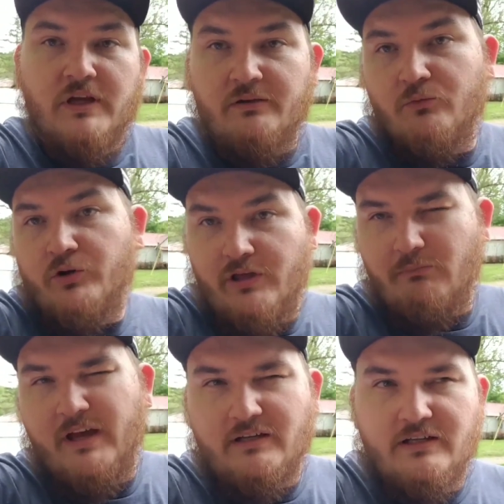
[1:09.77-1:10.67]
And we'll
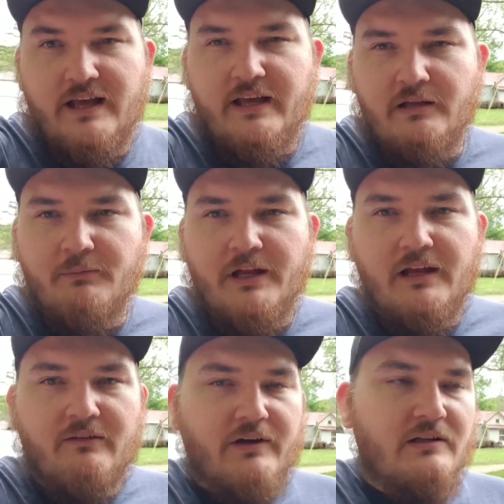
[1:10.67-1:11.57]
get back to that in a
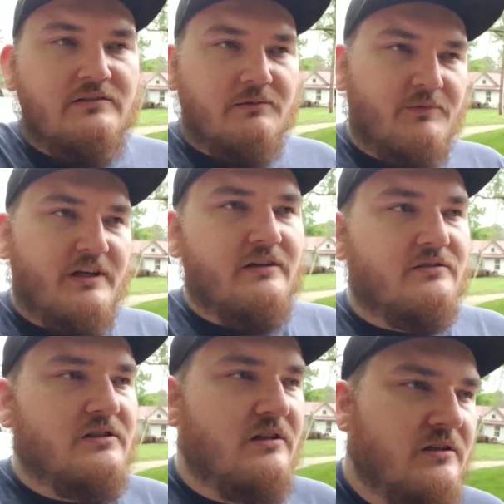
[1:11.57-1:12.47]
minute. I've got something
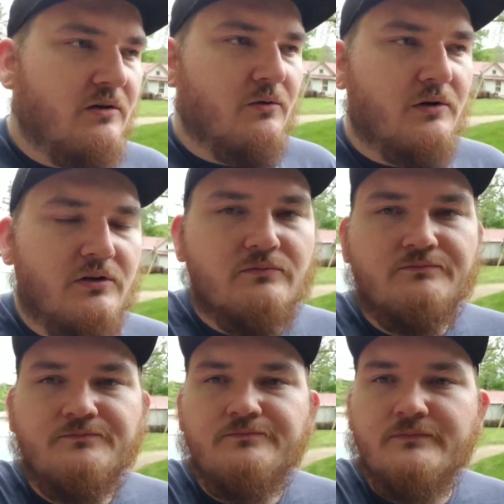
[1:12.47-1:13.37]
else going on.
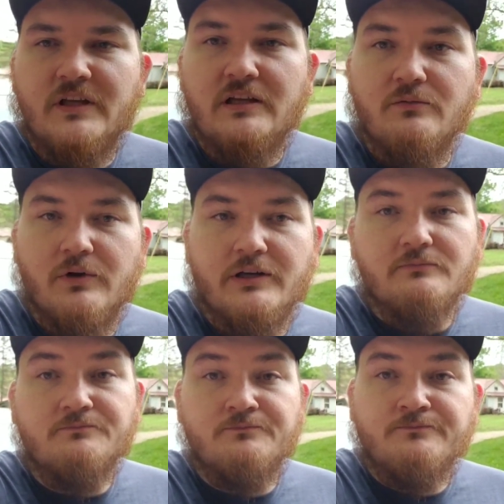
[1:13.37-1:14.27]
Anyway,
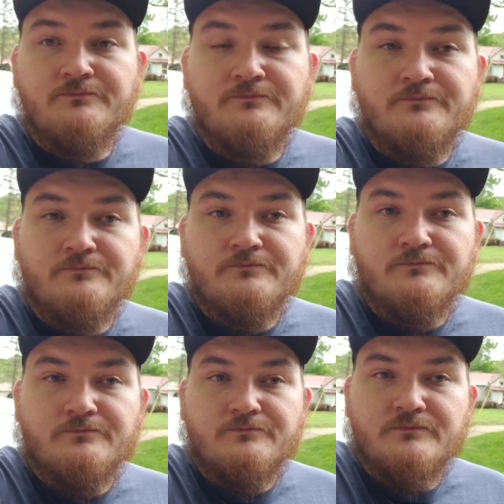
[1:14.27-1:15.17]

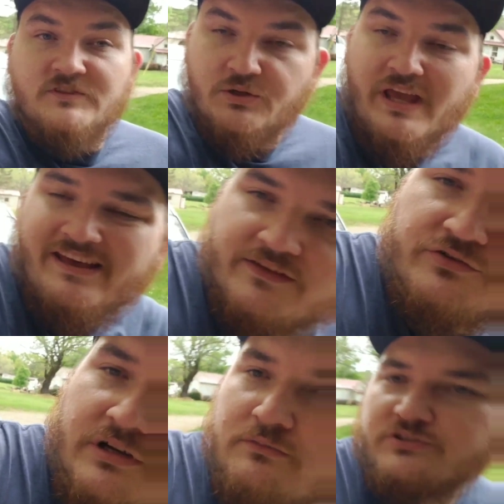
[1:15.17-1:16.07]
so yeah, the
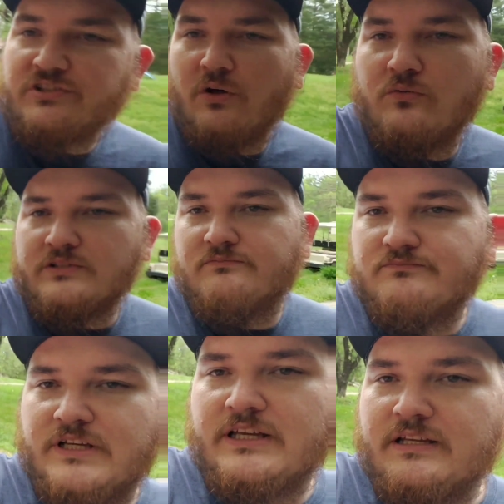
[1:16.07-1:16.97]
truck was stolen,
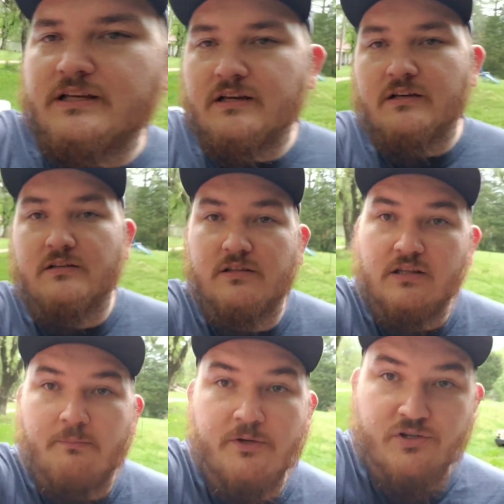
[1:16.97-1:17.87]
and
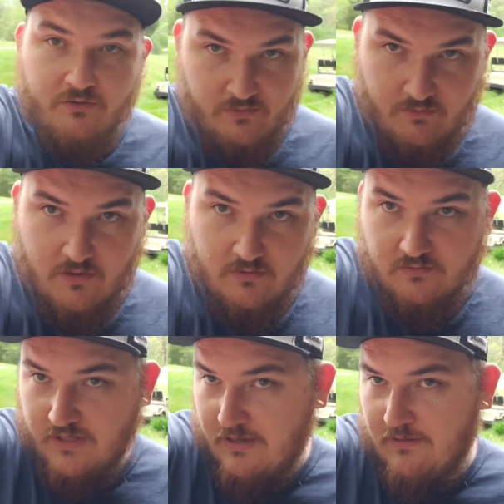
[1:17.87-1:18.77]
let me show you
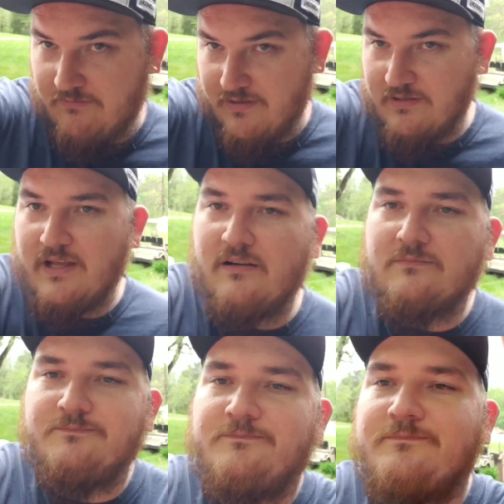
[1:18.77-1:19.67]
all how I found out.